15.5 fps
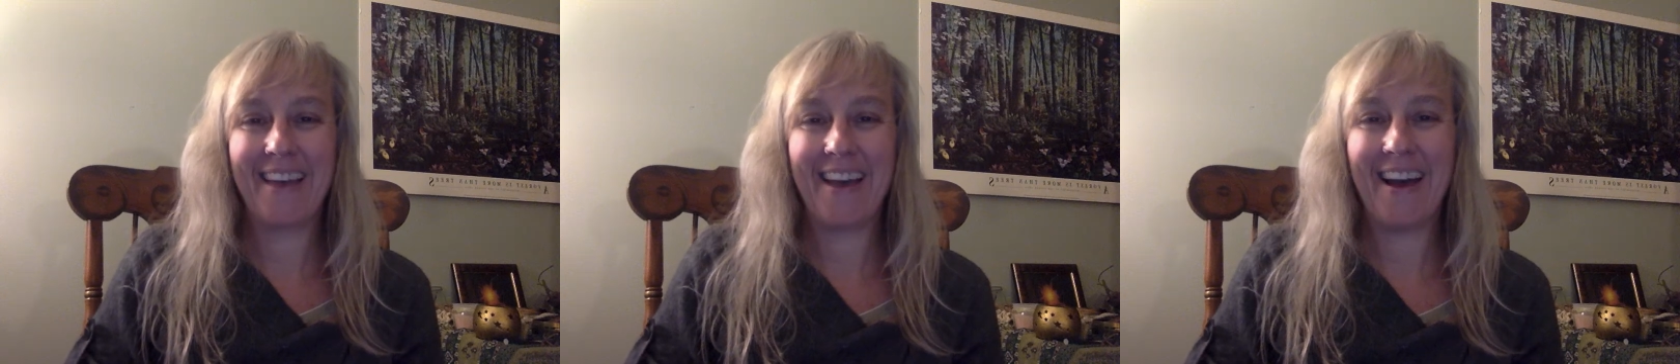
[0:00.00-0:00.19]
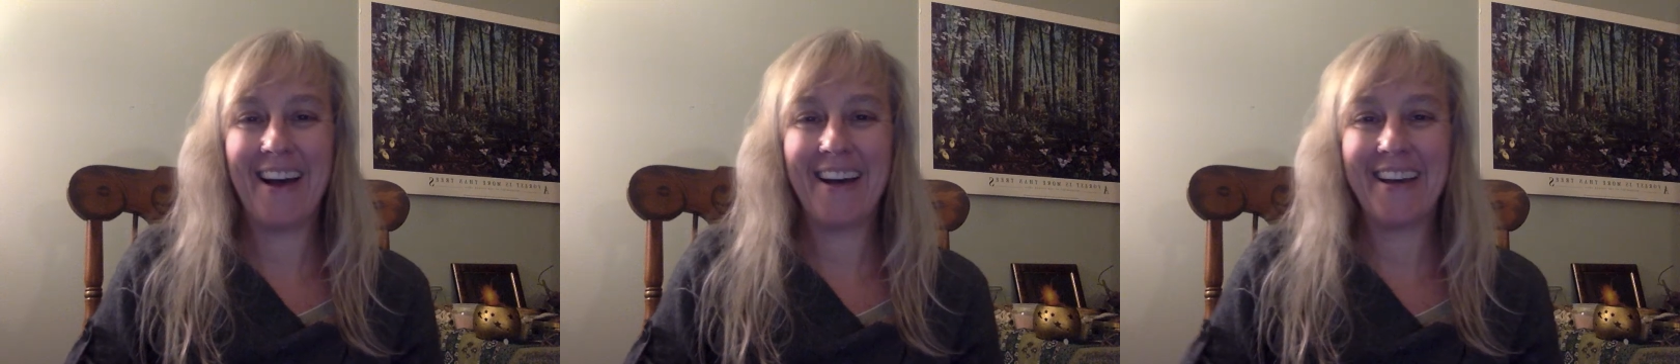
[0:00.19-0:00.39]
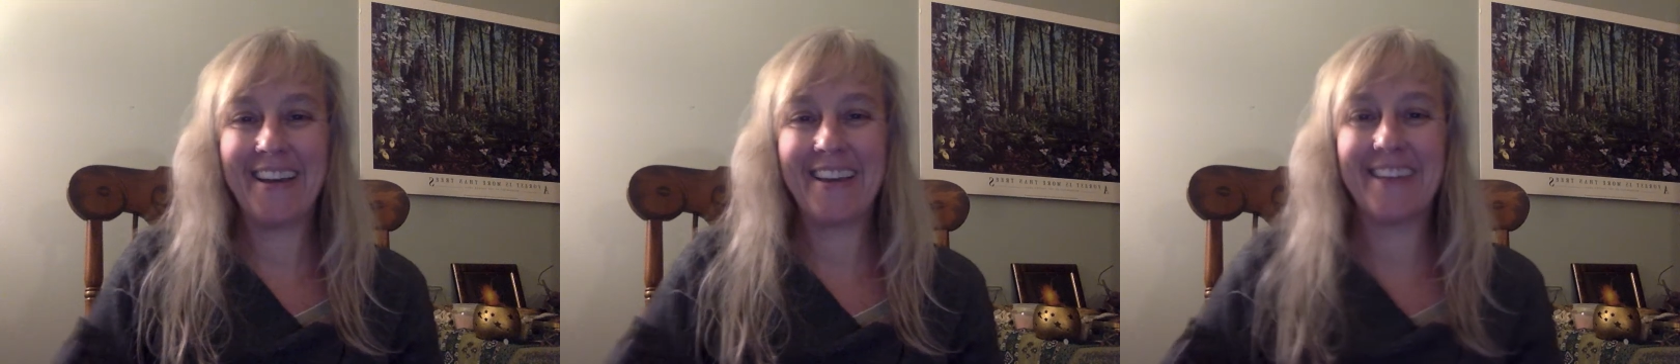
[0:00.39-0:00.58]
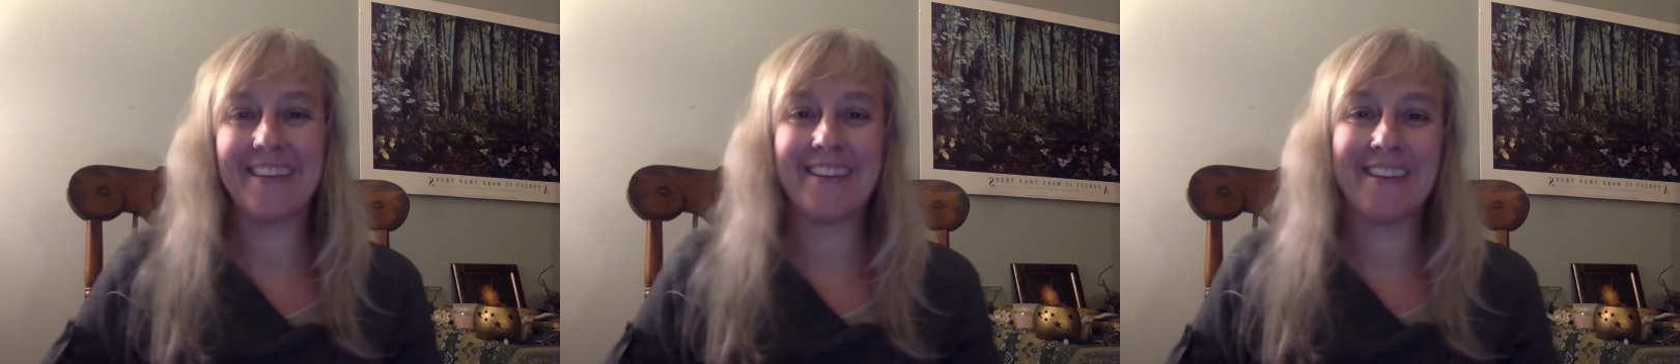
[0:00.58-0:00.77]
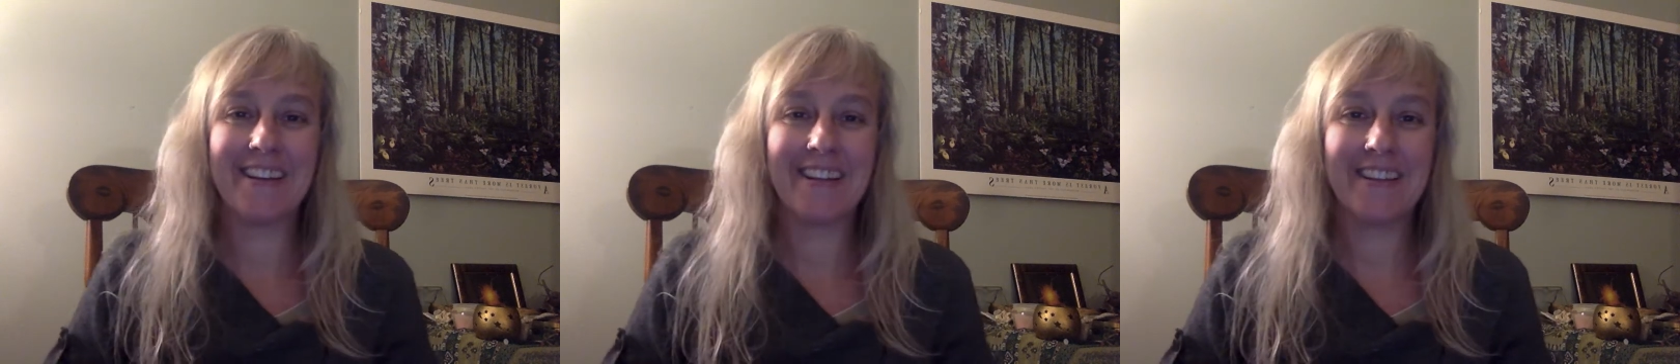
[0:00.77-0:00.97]
Hi.
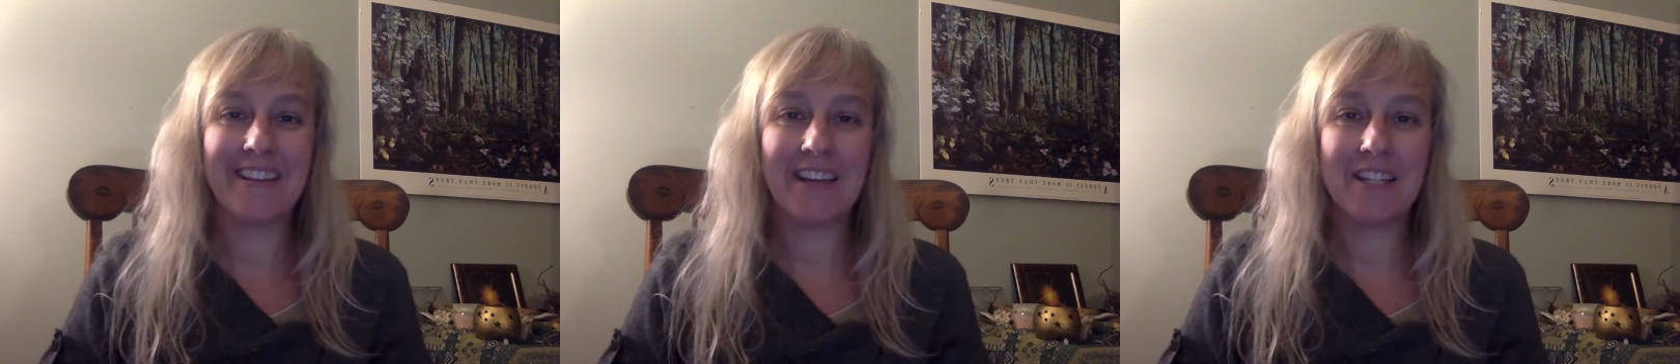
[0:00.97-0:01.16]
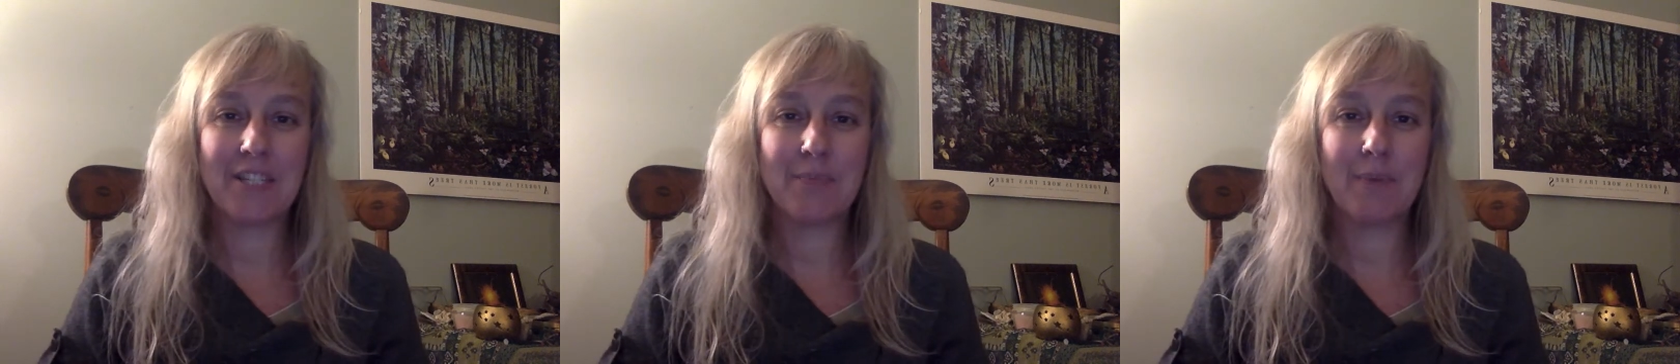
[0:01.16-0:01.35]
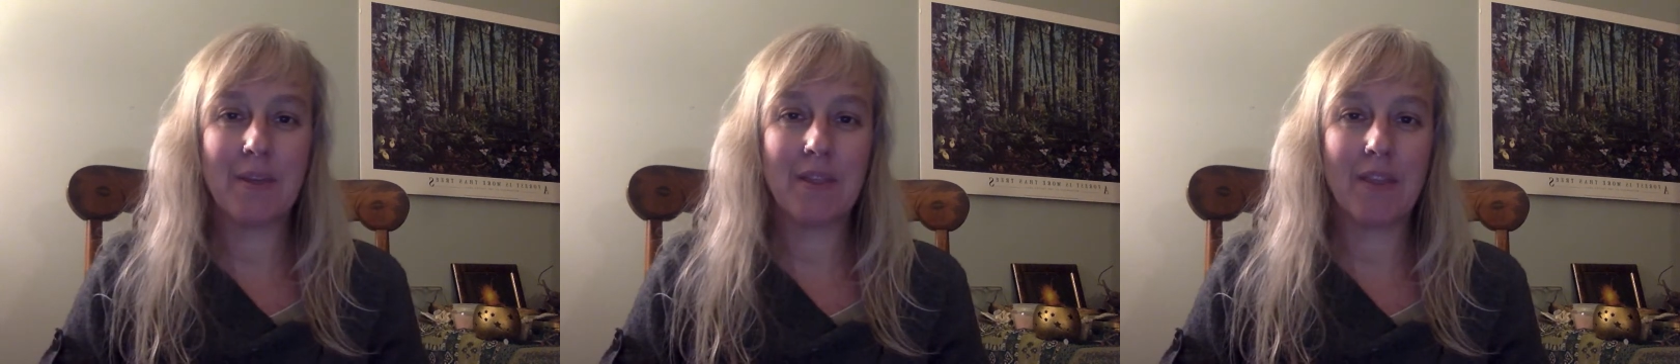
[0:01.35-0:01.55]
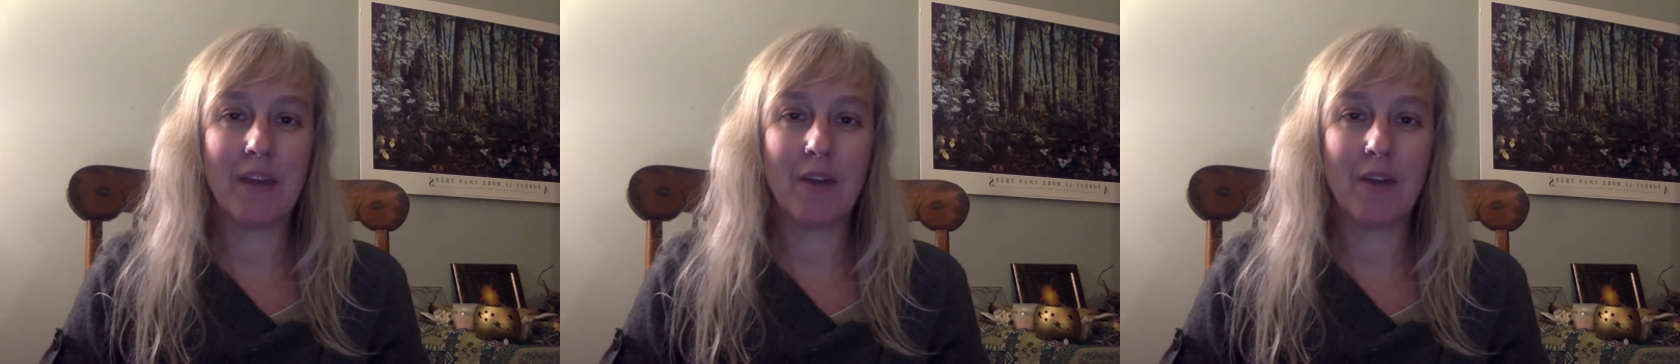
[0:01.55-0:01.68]
Last month